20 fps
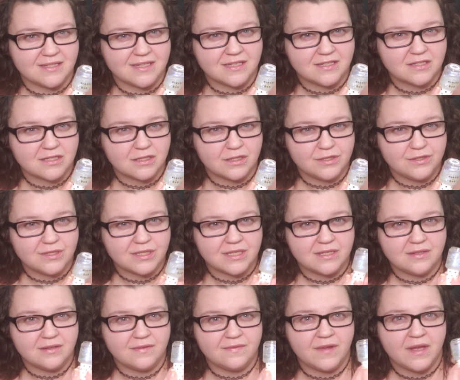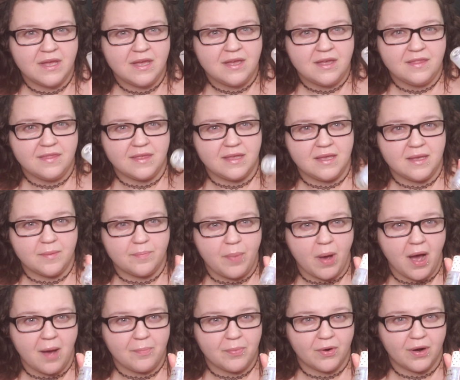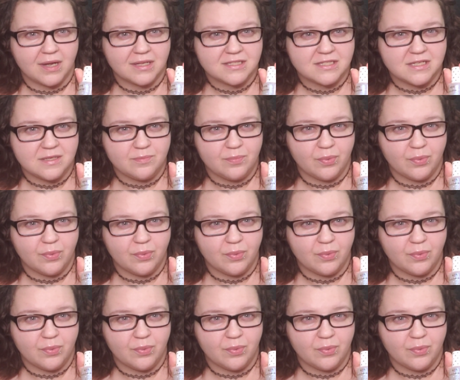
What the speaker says: exclusive, the paparazzi